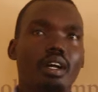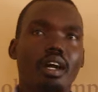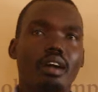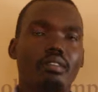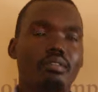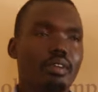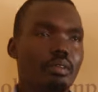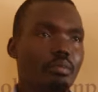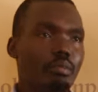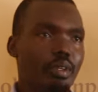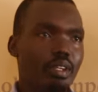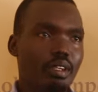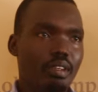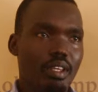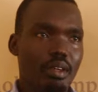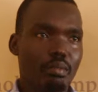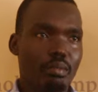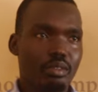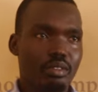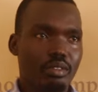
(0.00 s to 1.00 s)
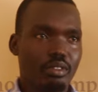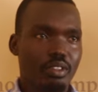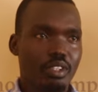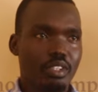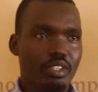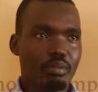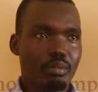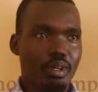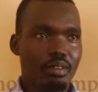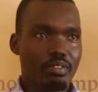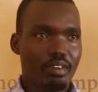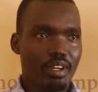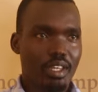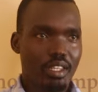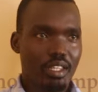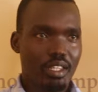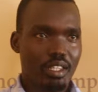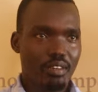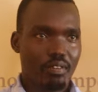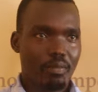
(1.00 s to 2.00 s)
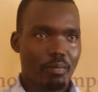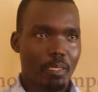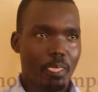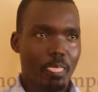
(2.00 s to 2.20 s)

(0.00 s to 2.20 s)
haven't been able to reach my father.